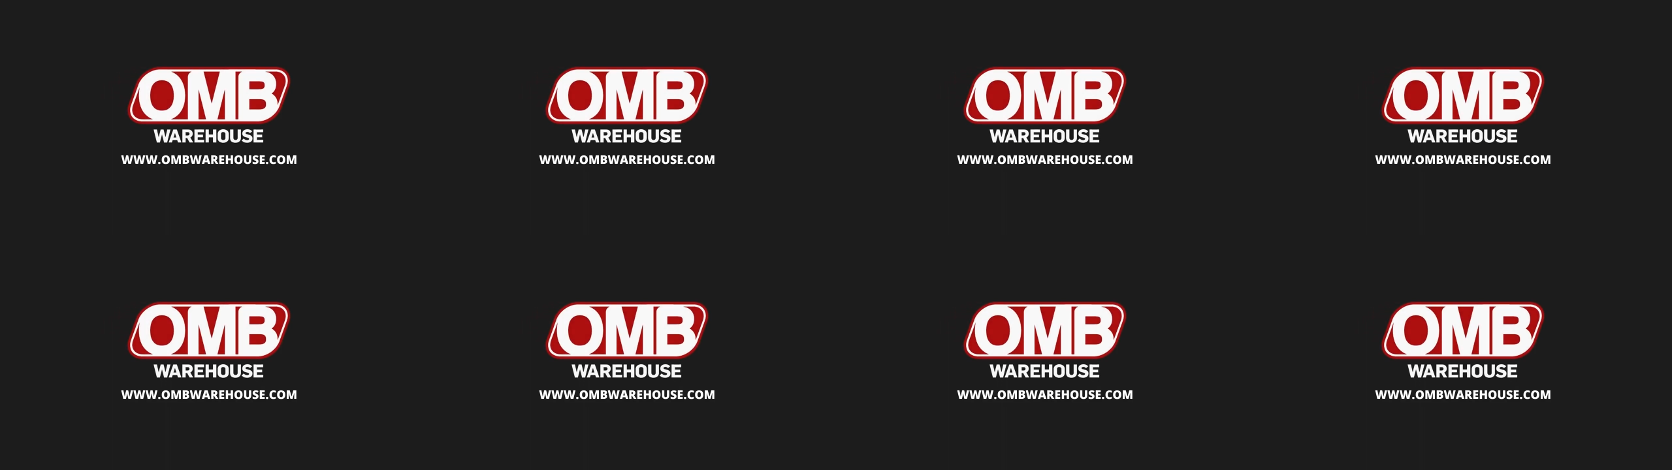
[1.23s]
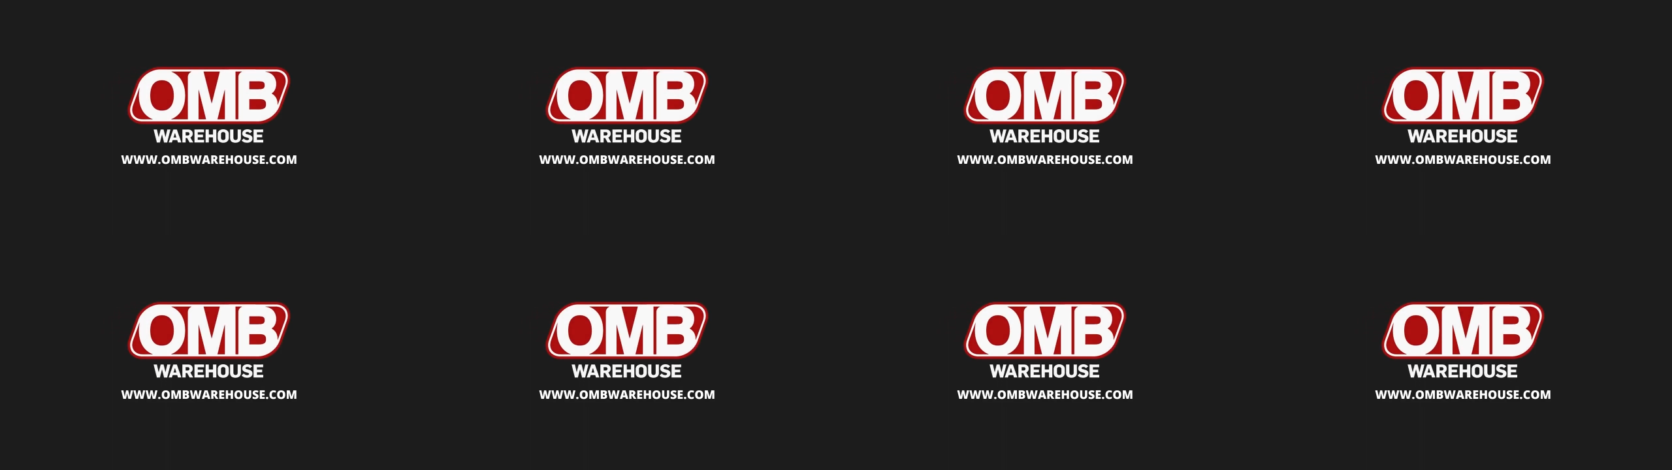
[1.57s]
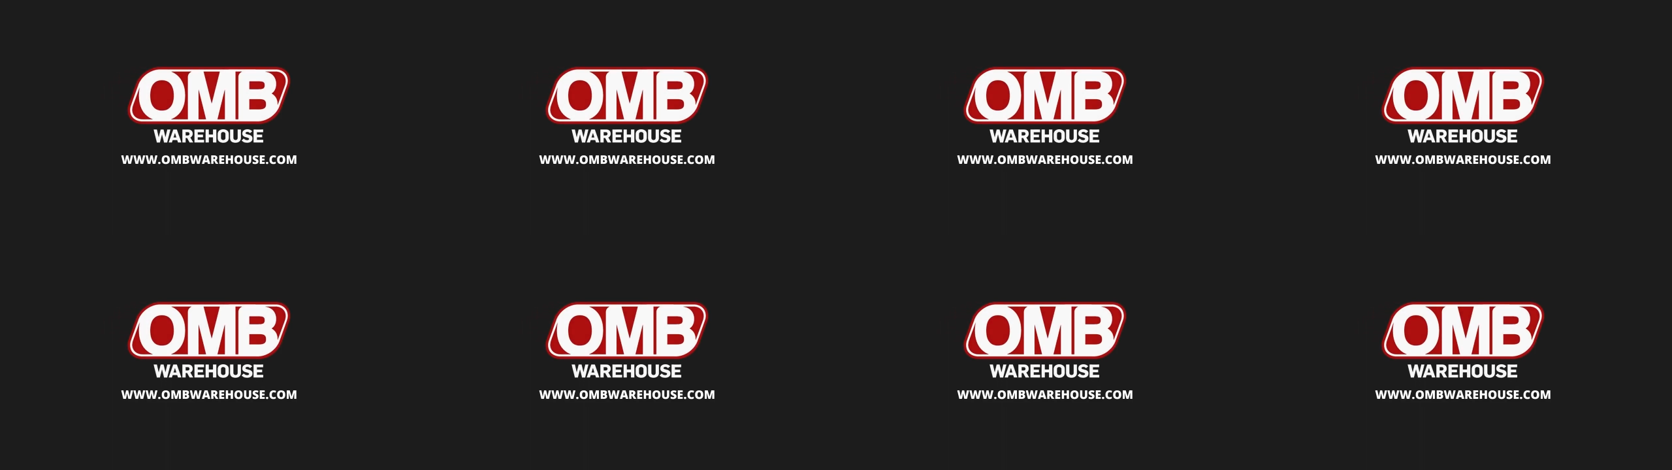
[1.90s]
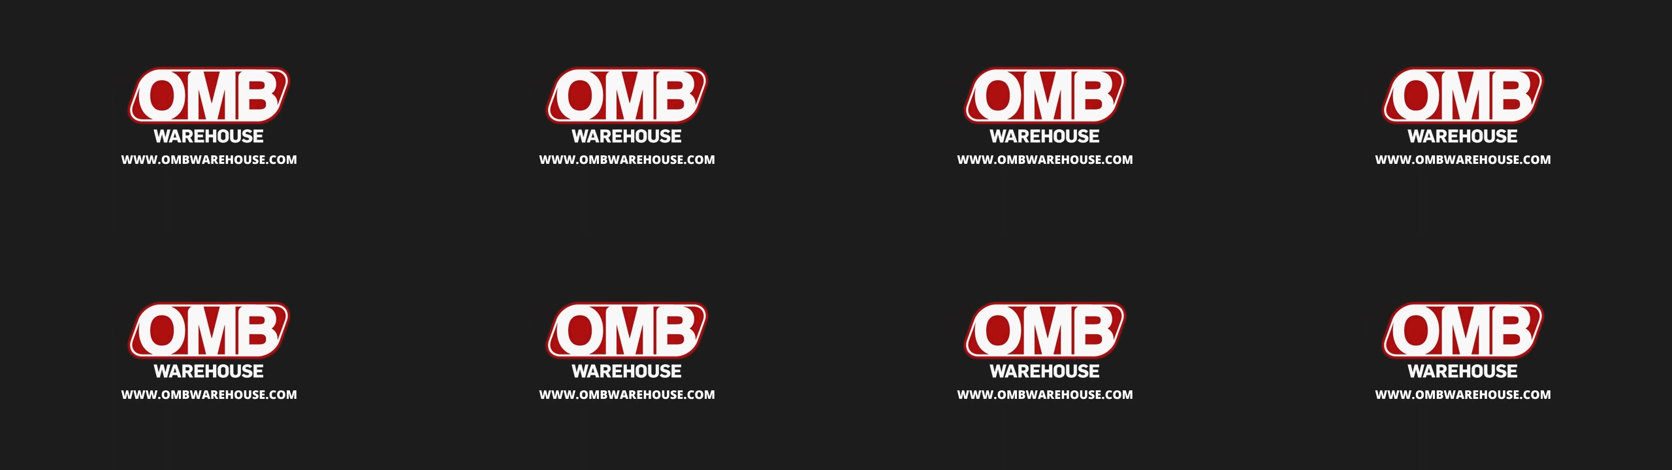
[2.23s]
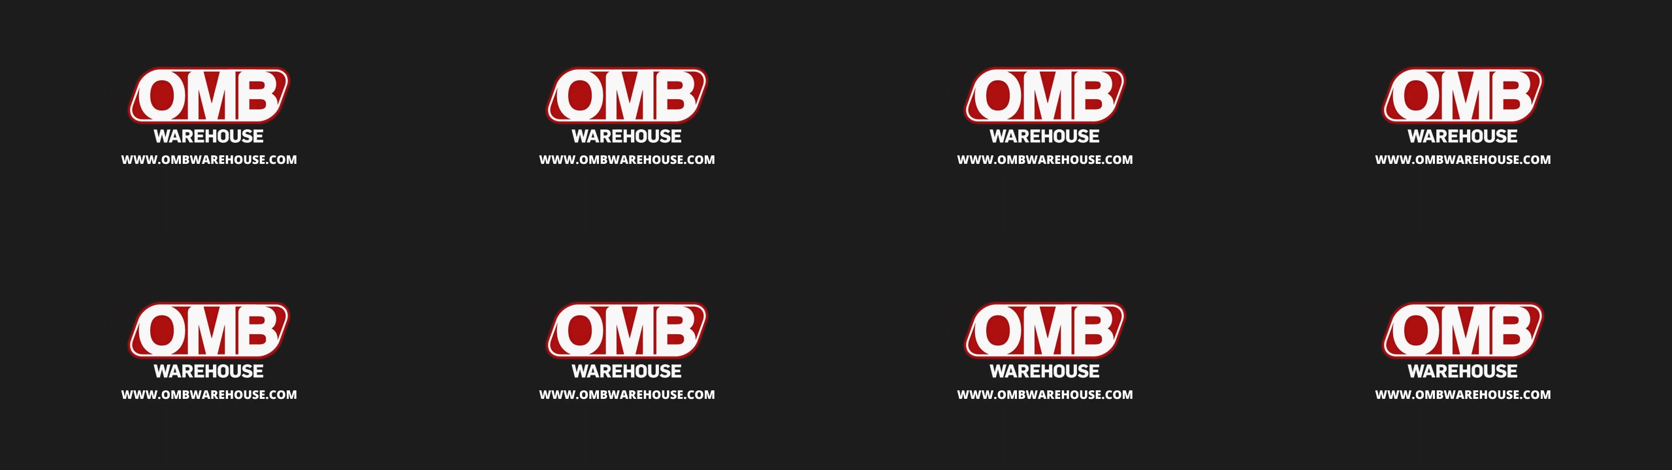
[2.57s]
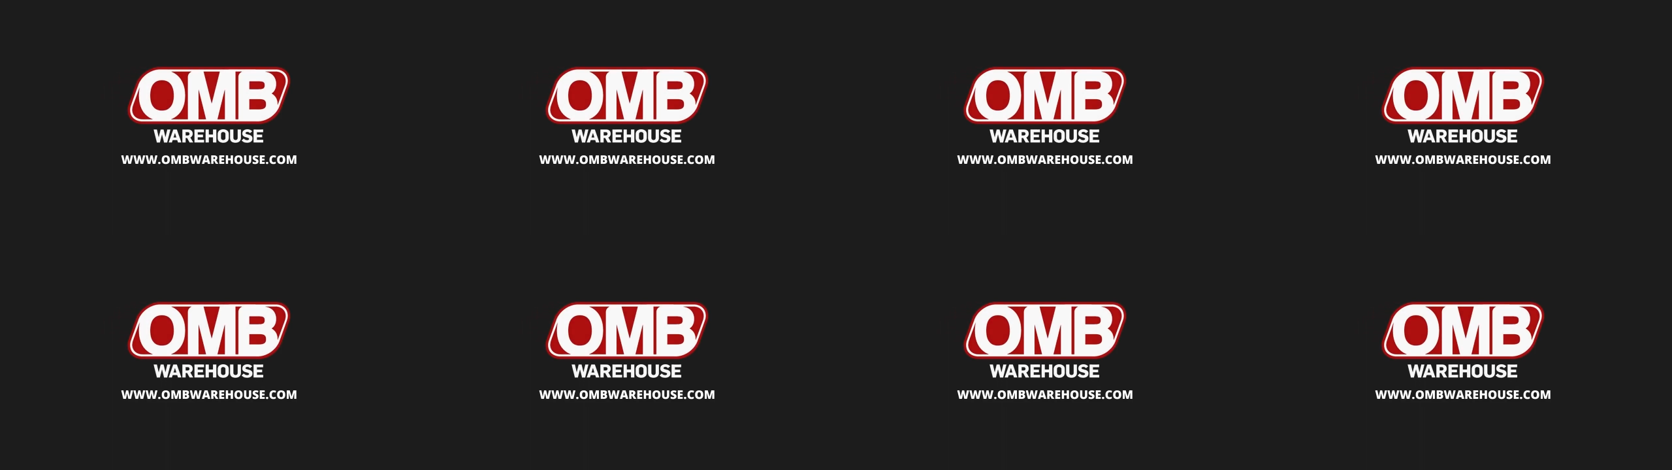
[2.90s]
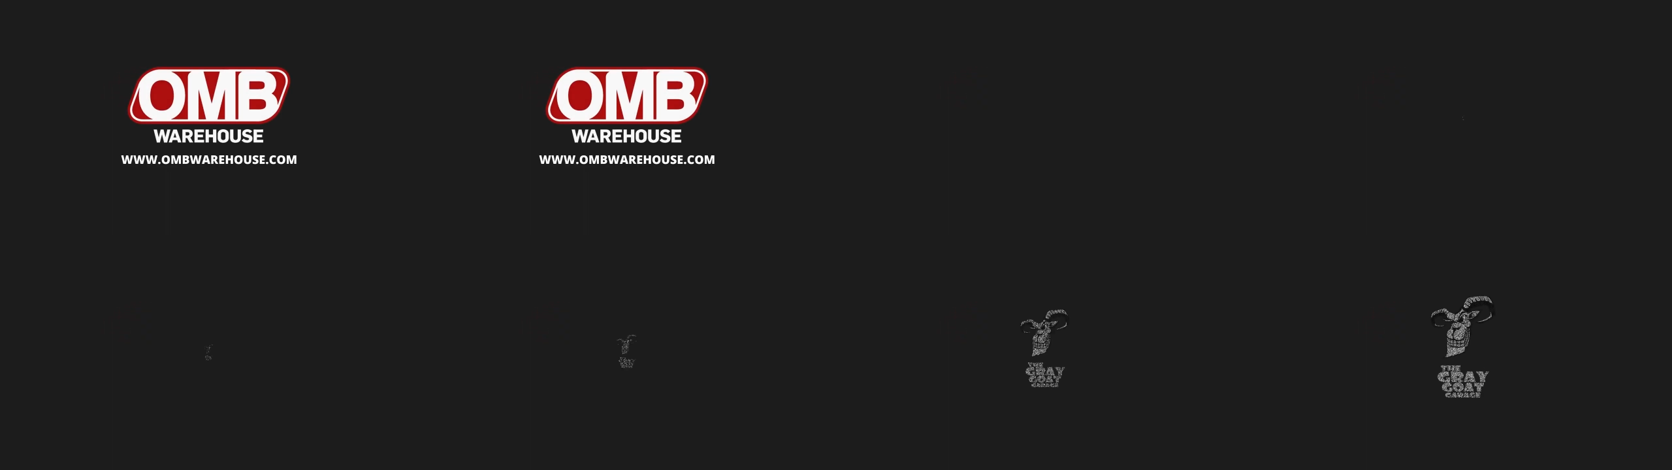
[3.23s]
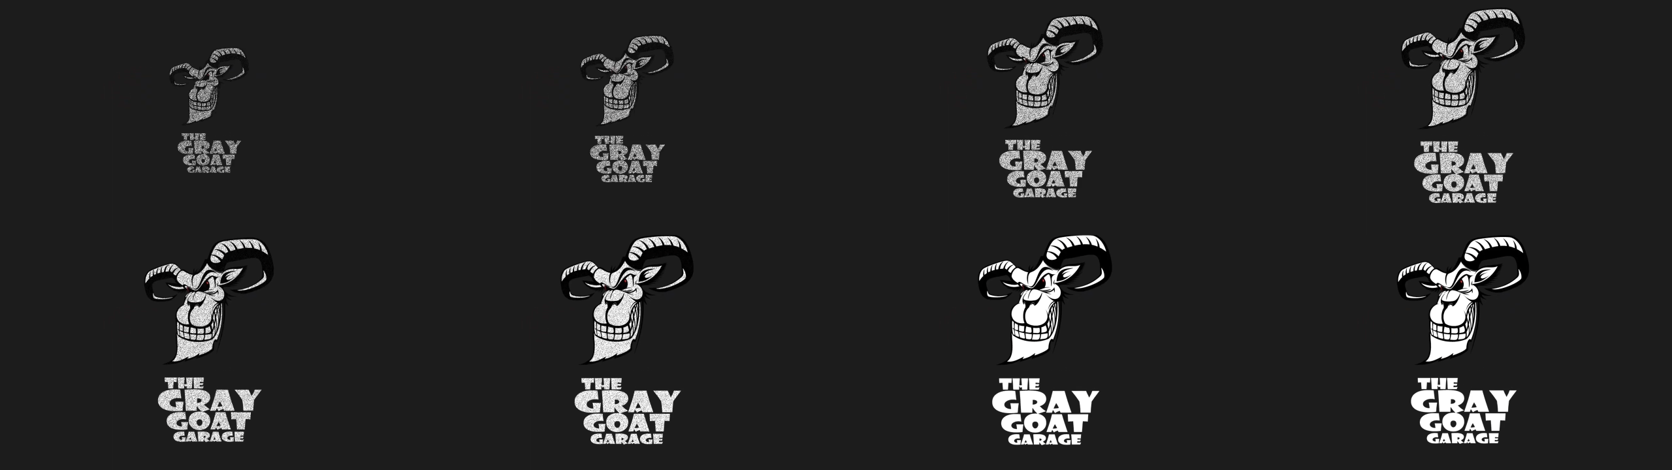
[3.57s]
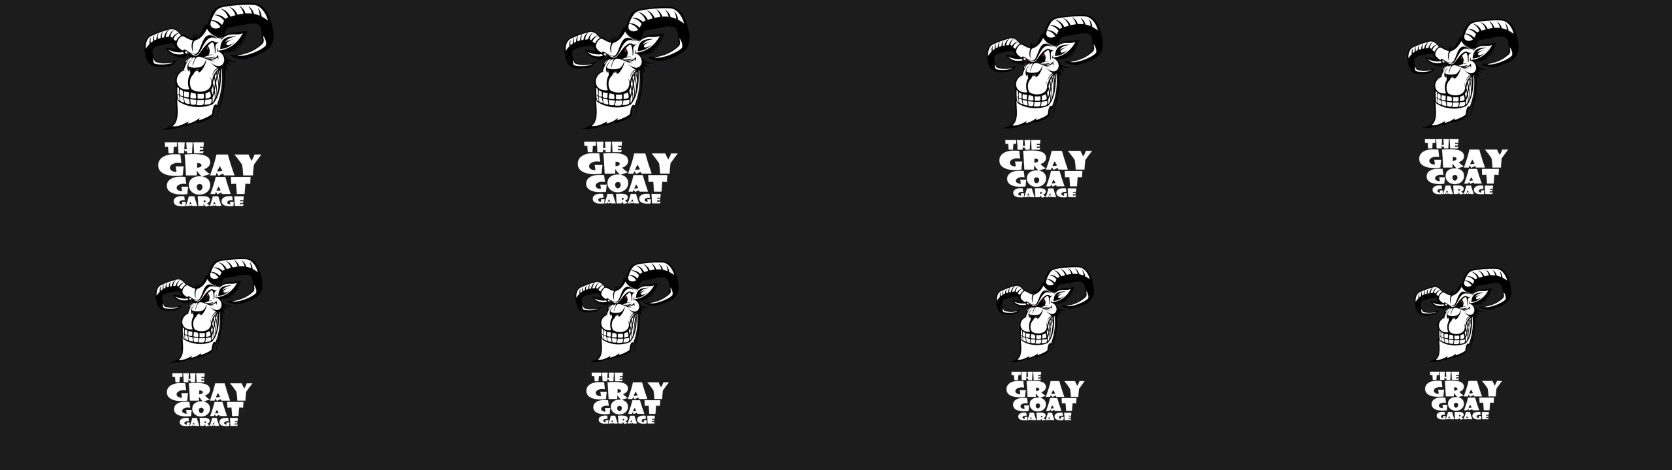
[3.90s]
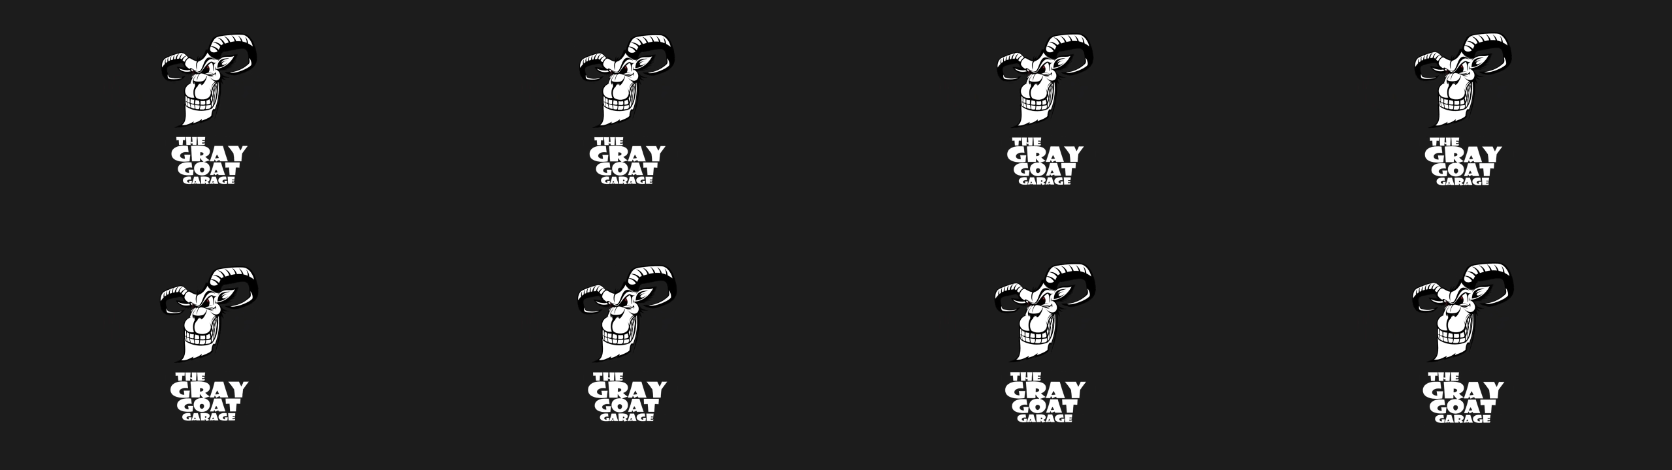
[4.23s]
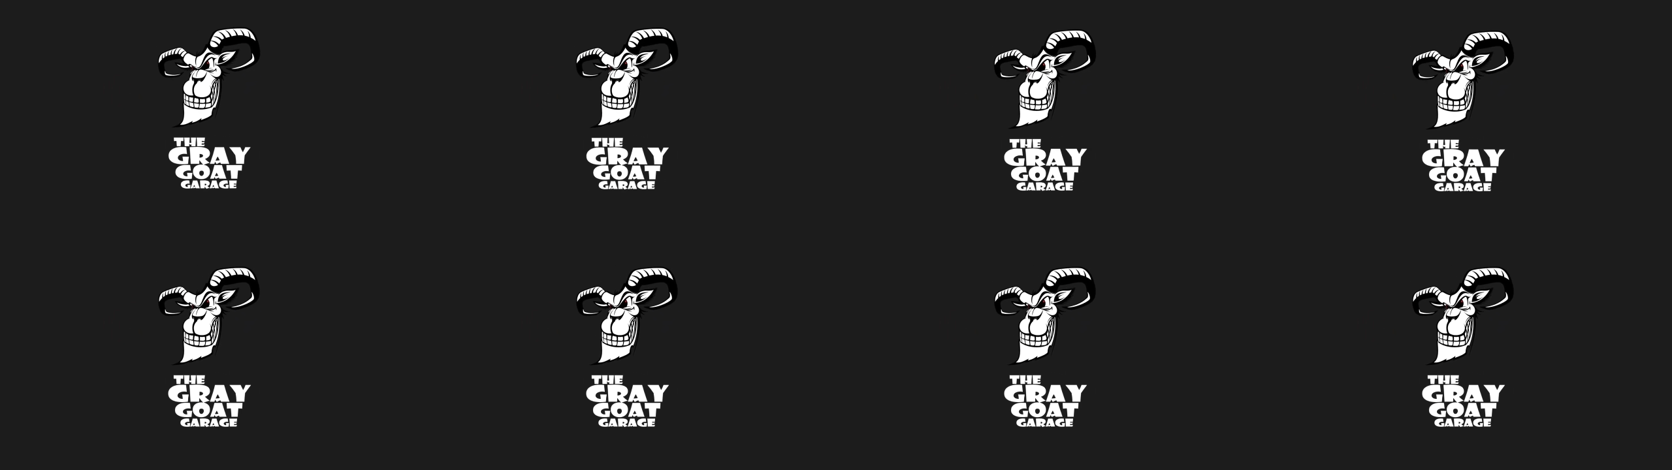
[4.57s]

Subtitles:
[unreadable: no face in view]